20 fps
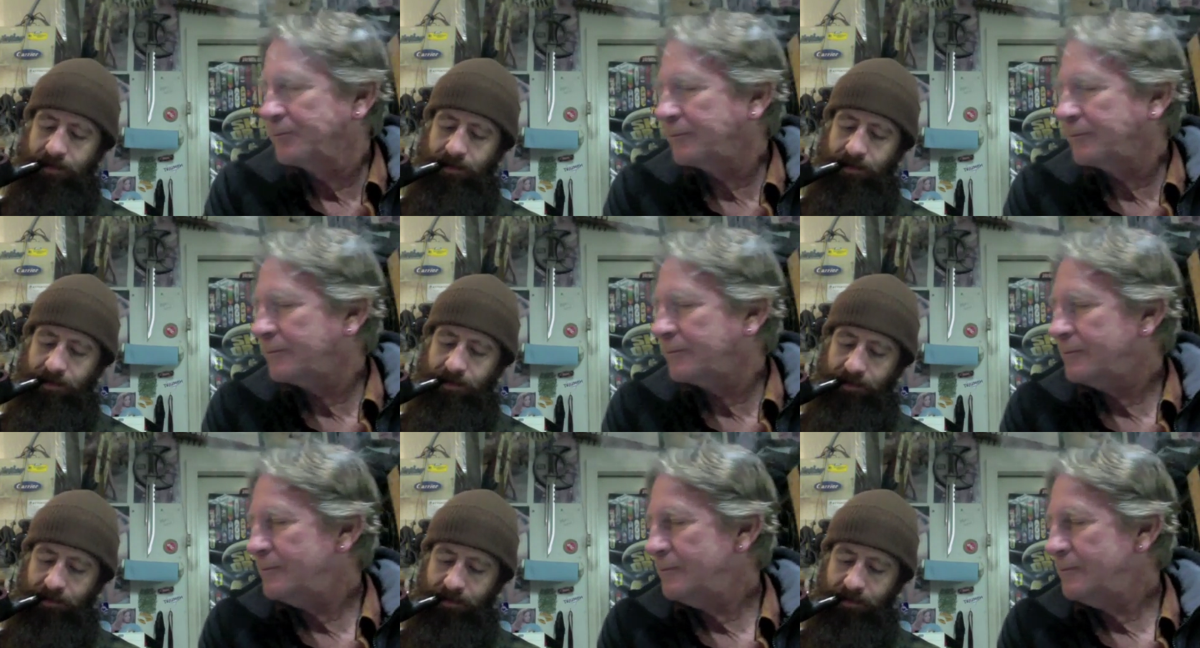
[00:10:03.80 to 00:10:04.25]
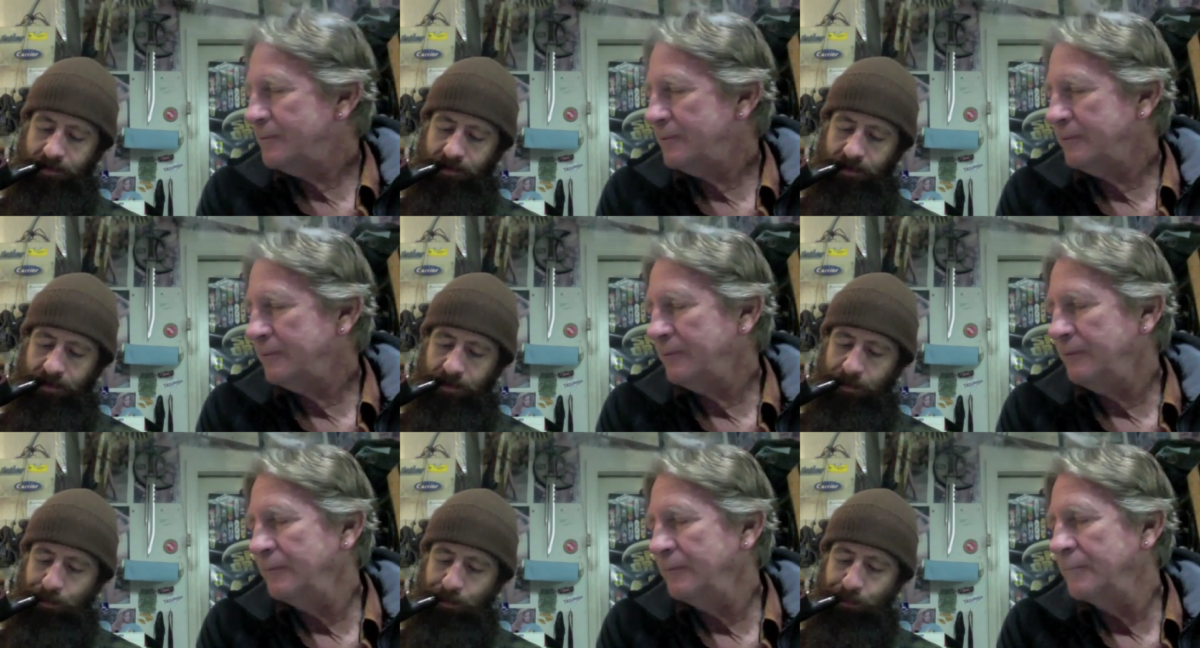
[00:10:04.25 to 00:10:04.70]

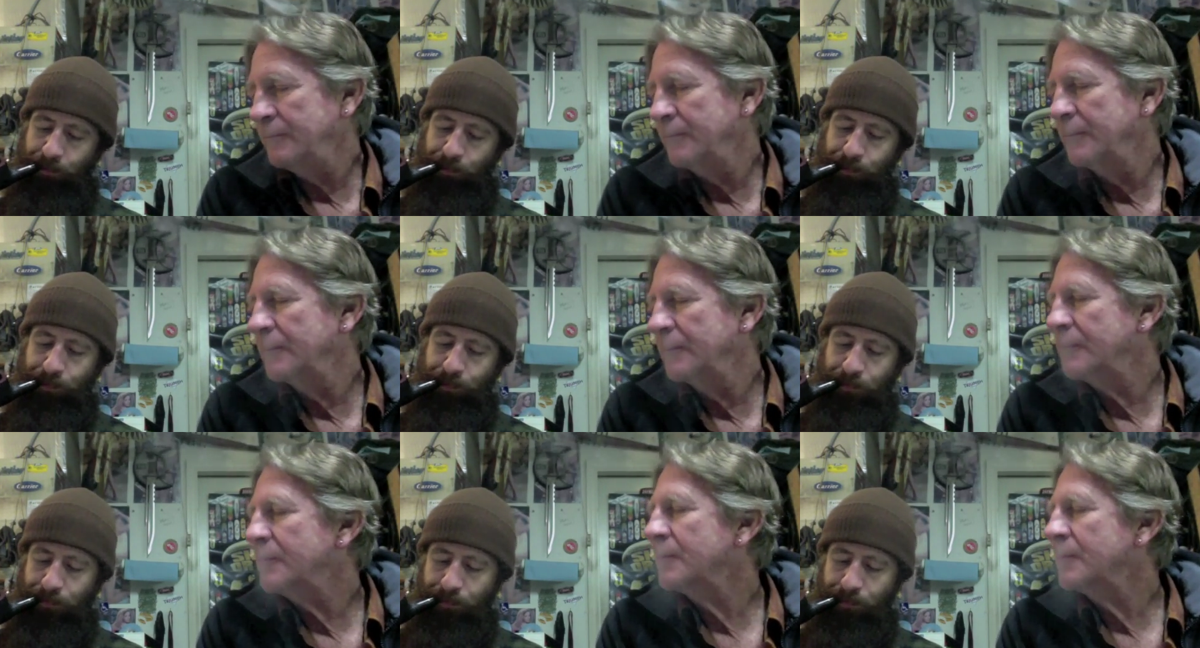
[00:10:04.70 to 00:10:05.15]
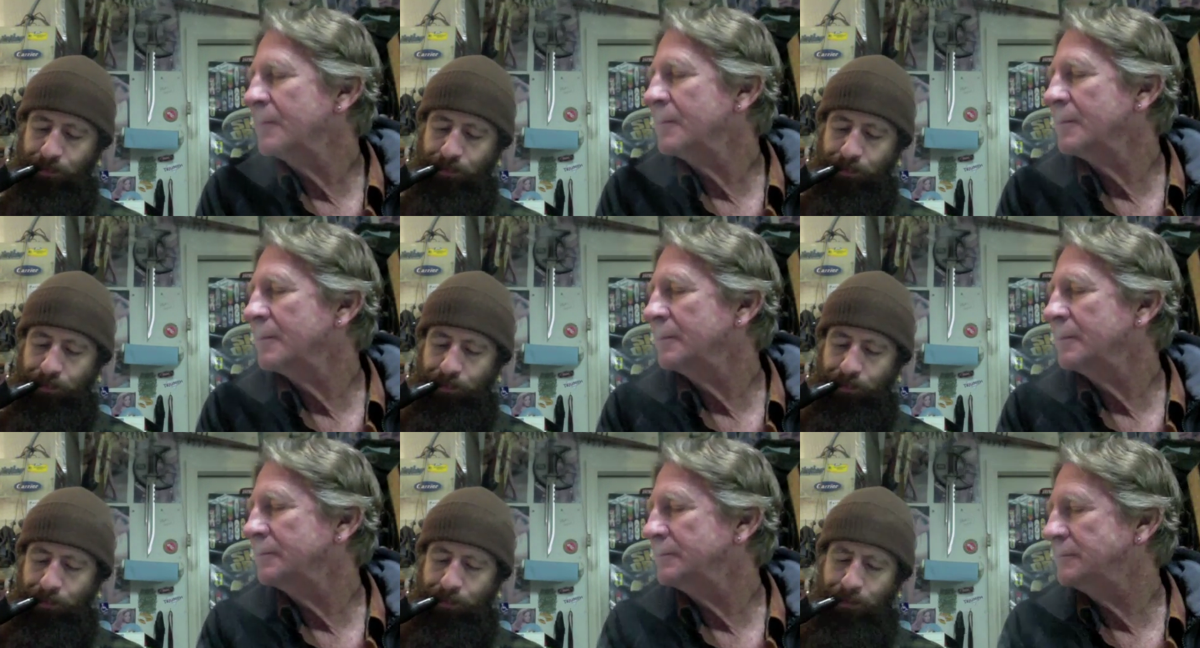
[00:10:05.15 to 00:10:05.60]

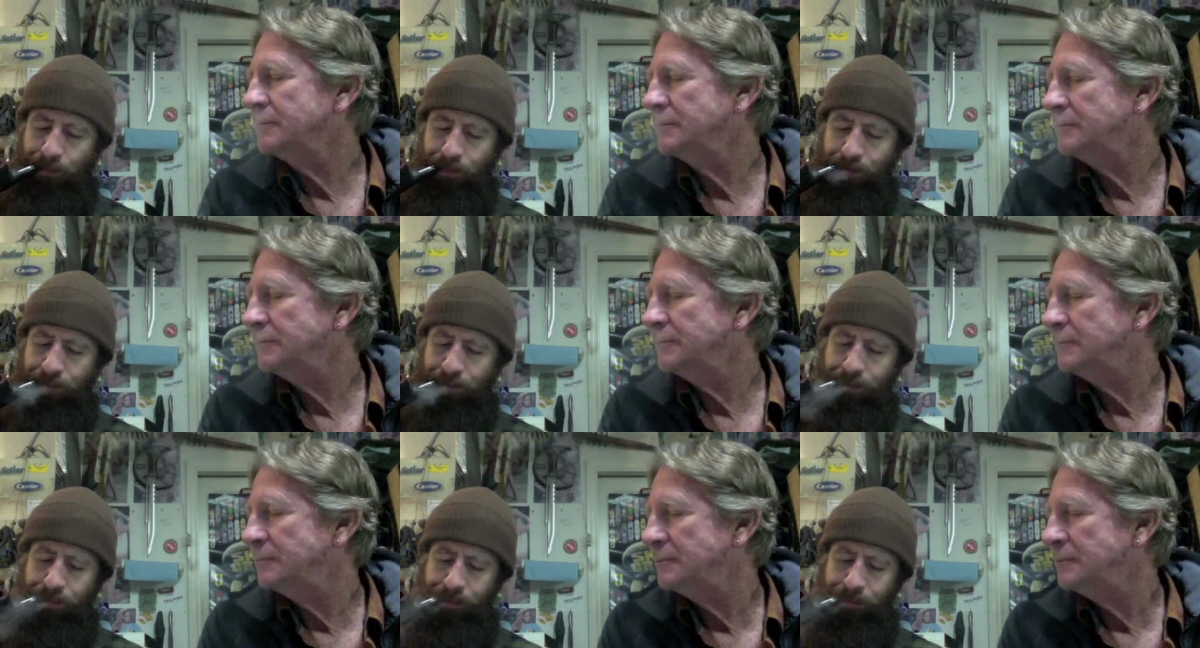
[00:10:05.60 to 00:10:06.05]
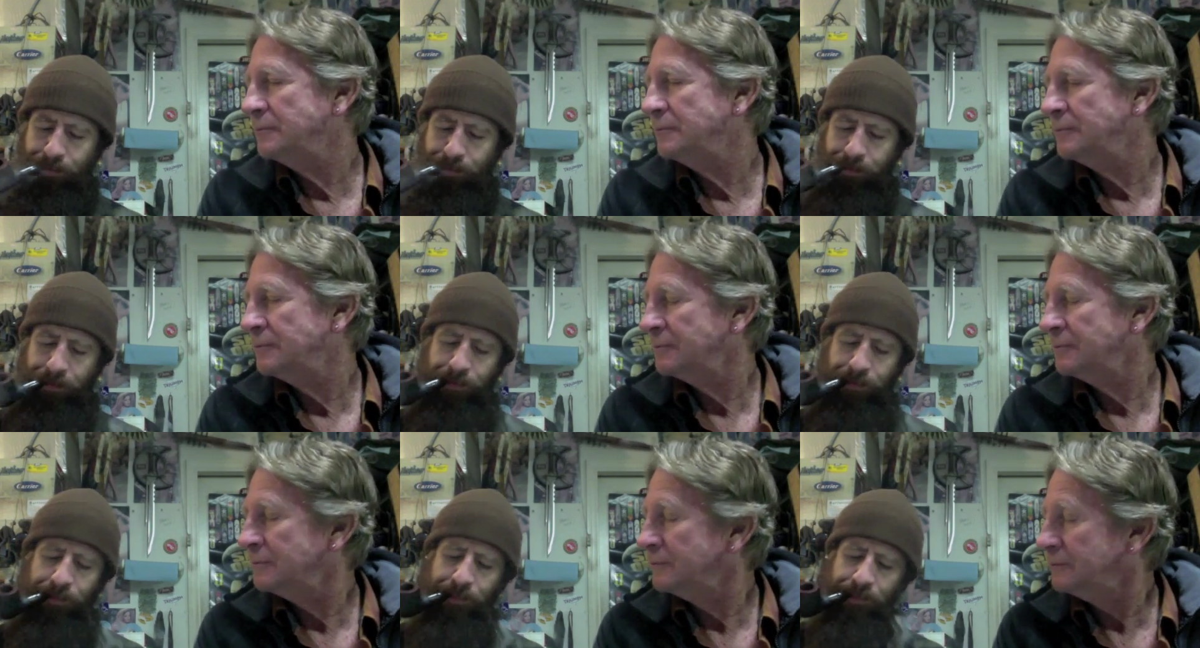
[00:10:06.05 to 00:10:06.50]

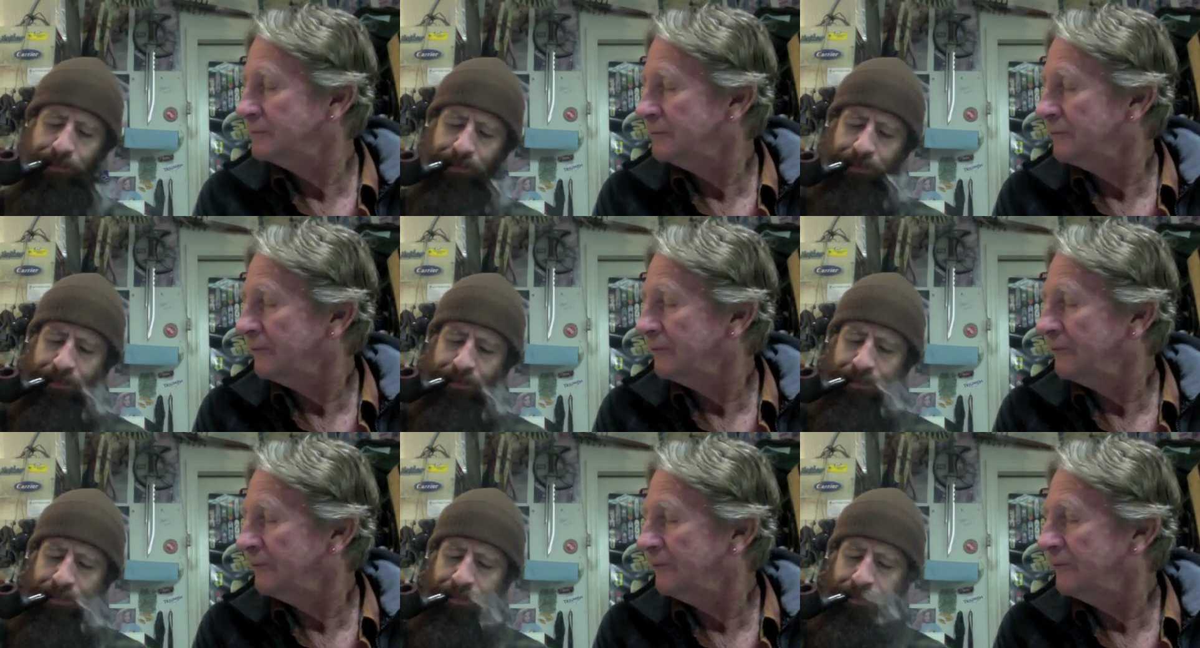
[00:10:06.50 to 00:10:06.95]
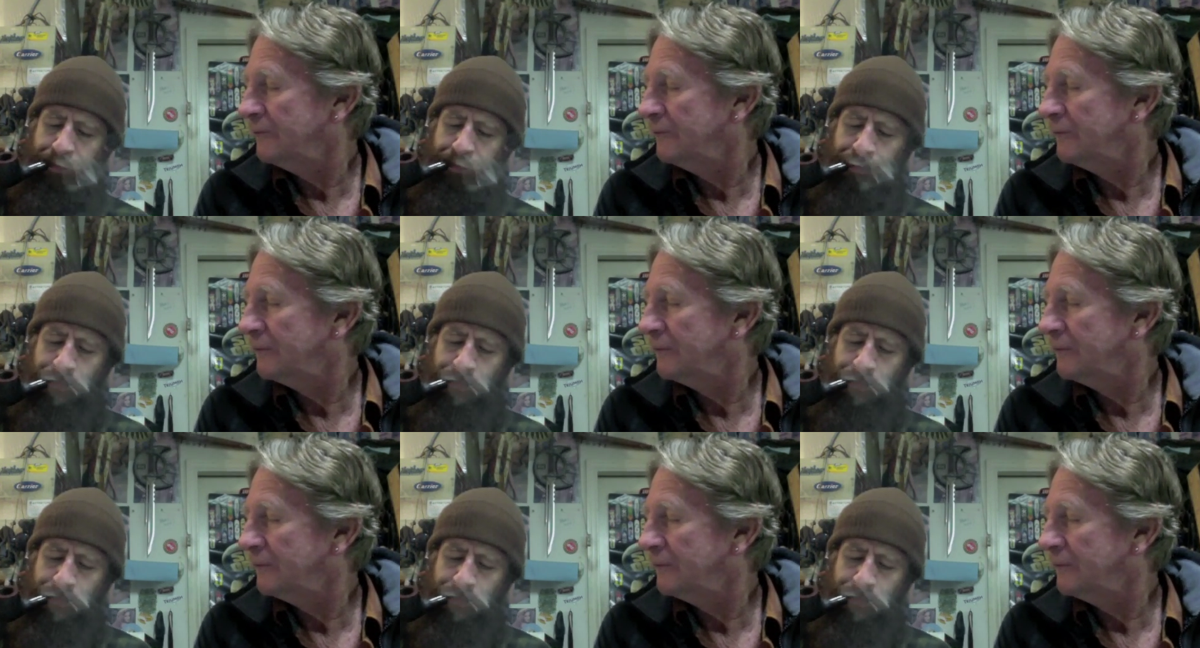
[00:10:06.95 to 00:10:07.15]
No one is speaking in this clip.